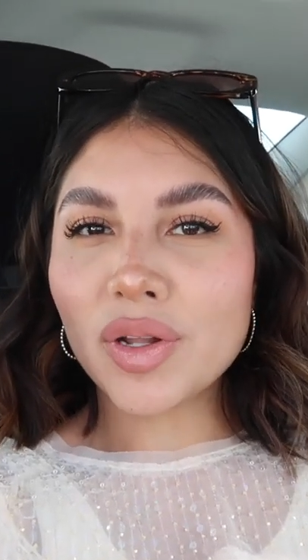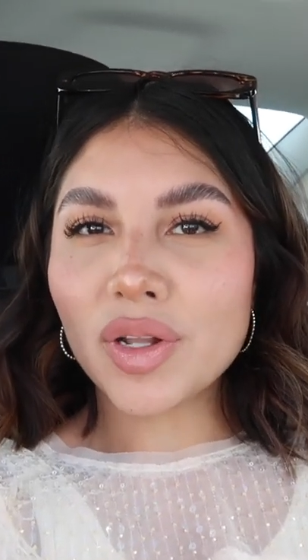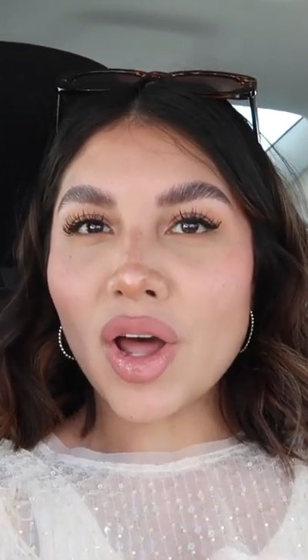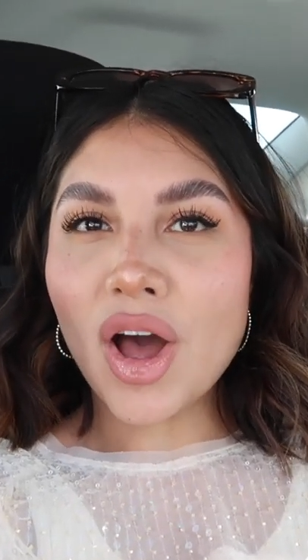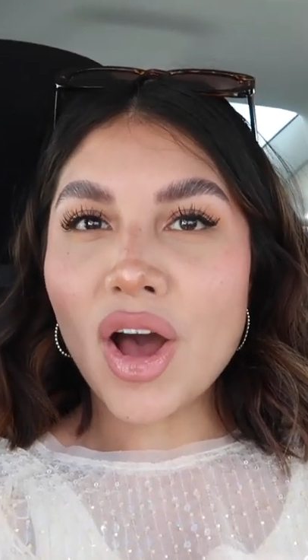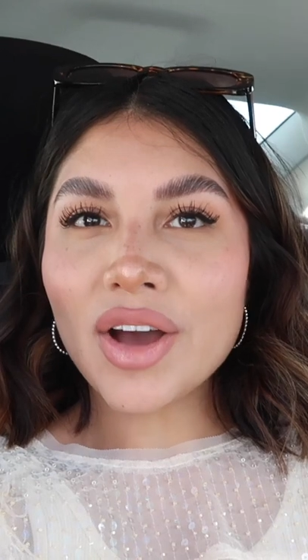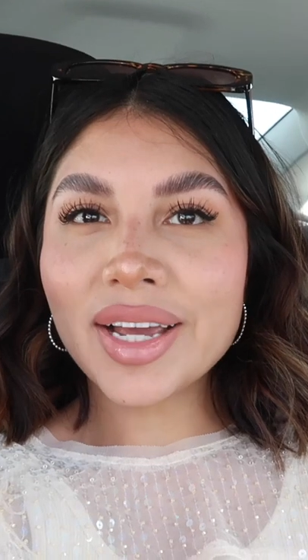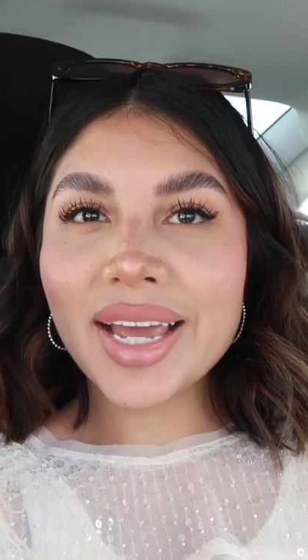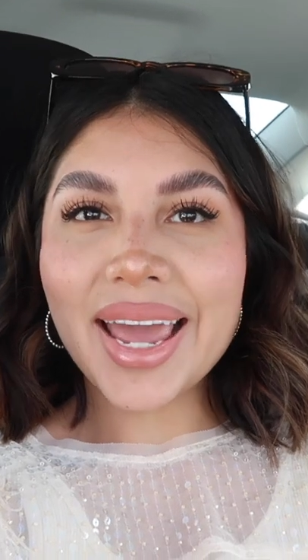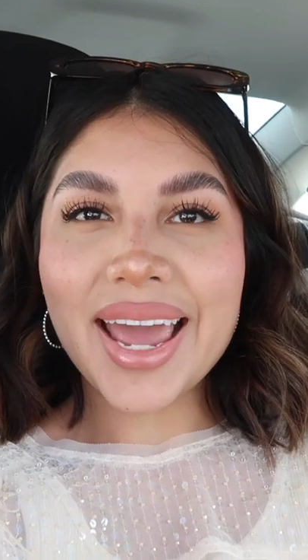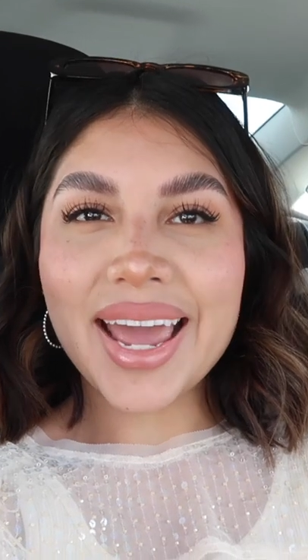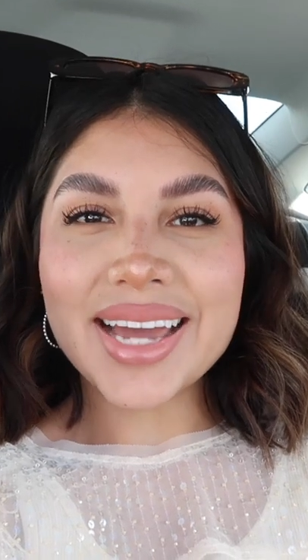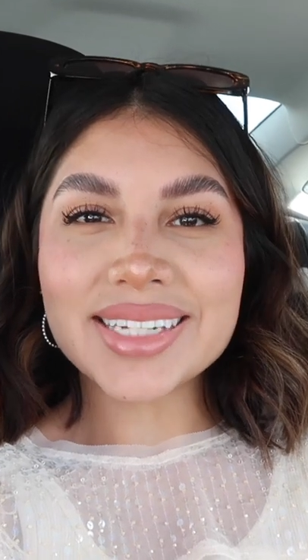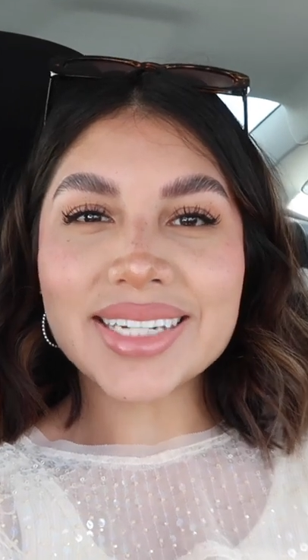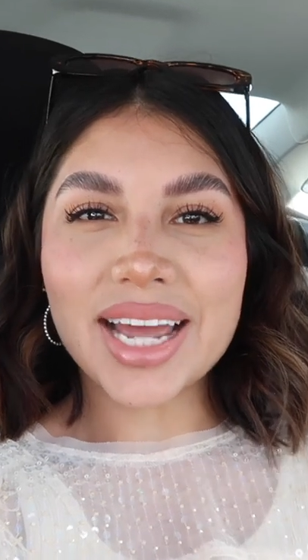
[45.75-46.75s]
along
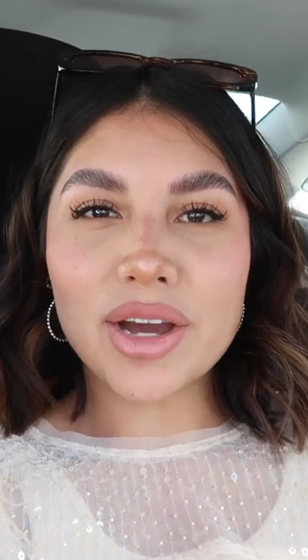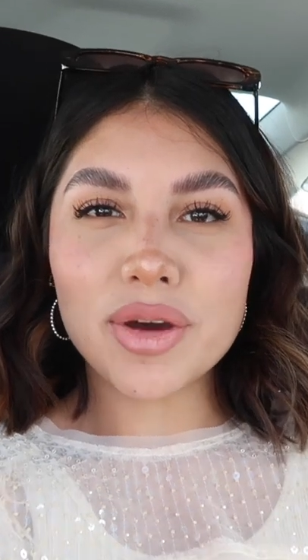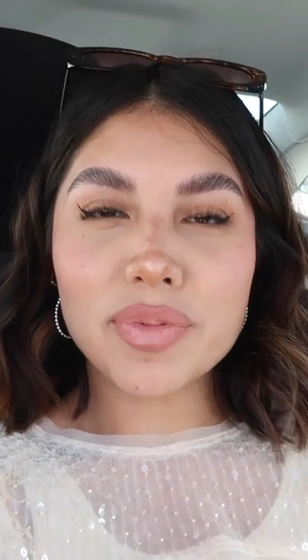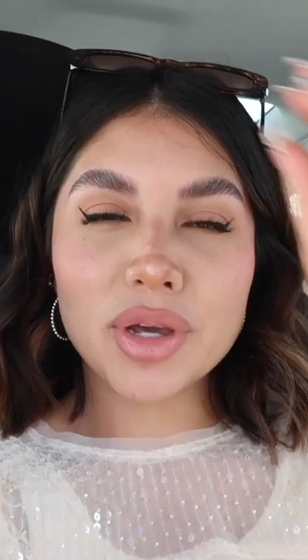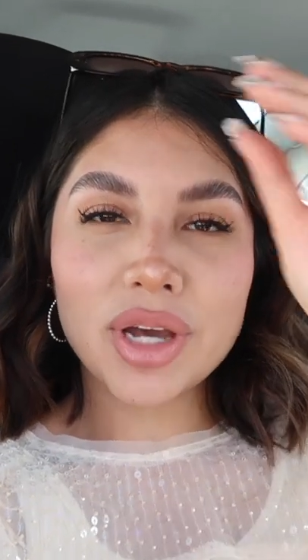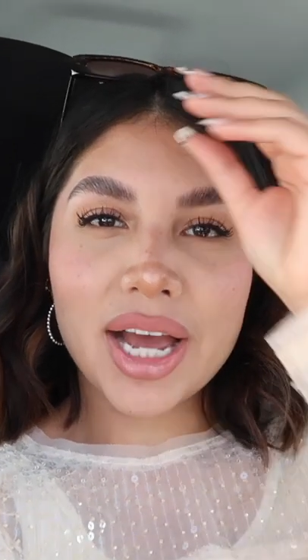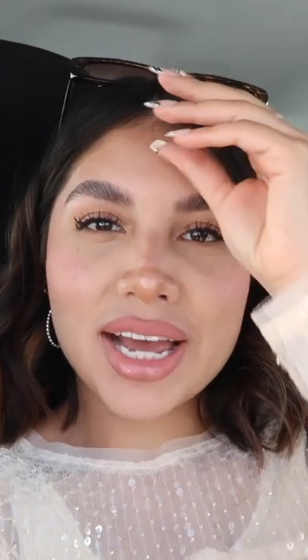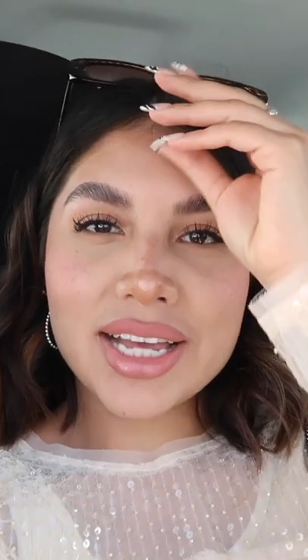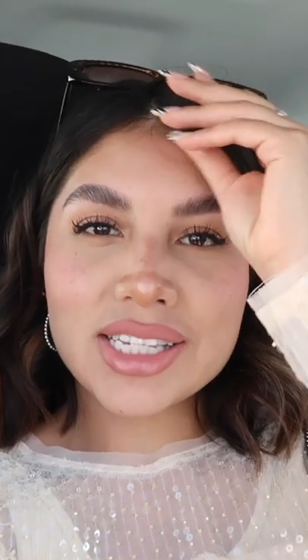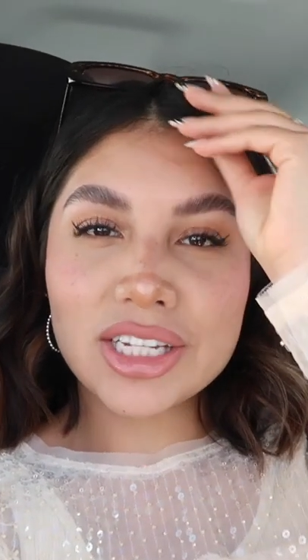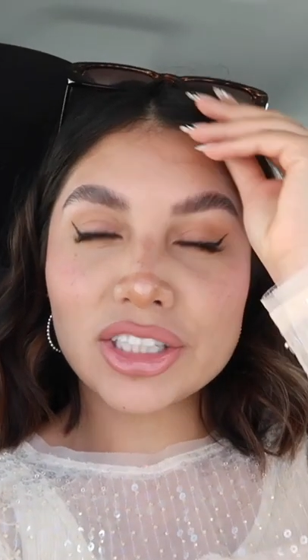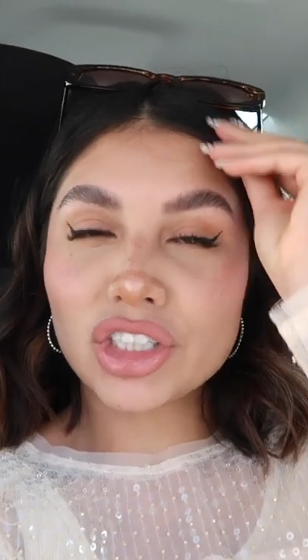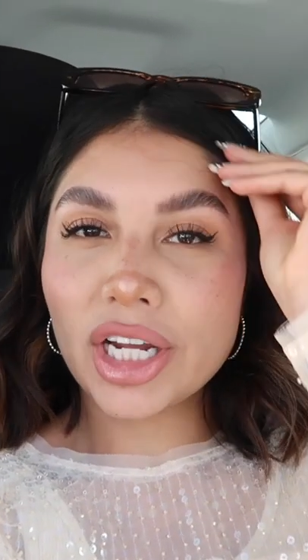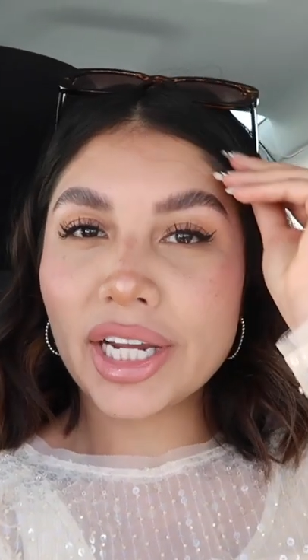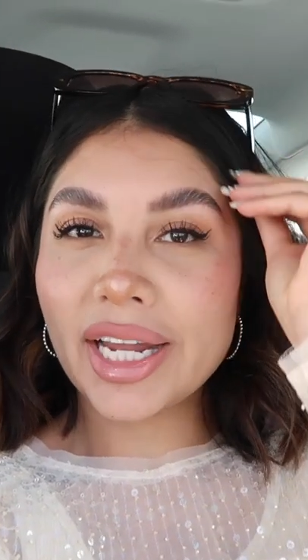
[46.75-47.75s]
and I hope you guys
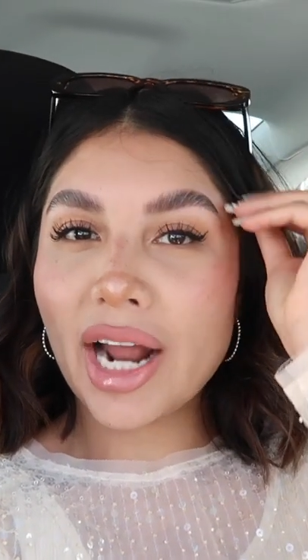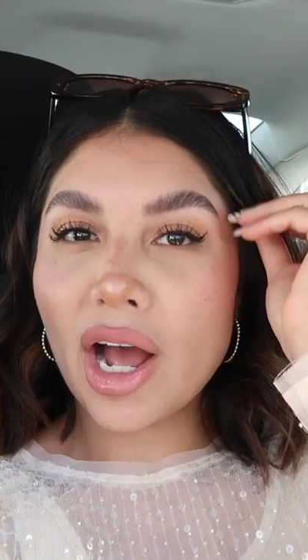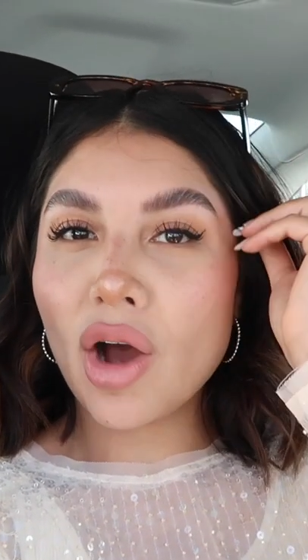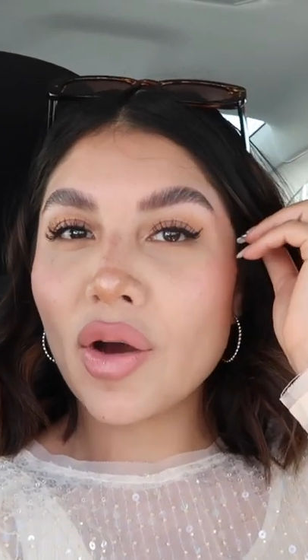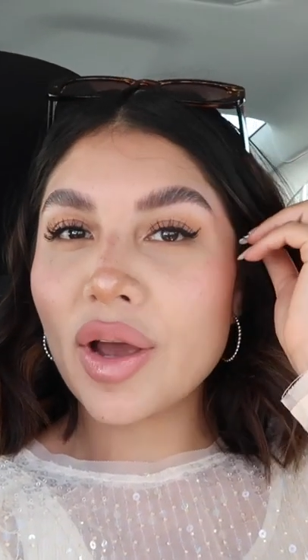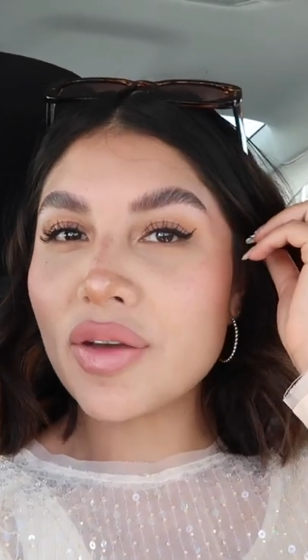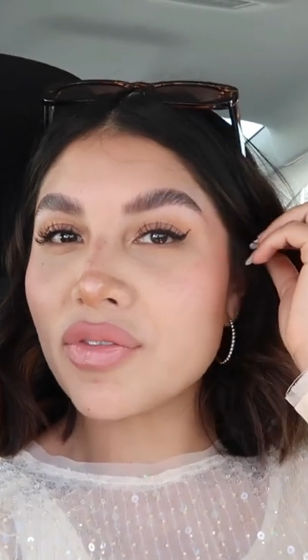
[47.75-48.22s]
check it out.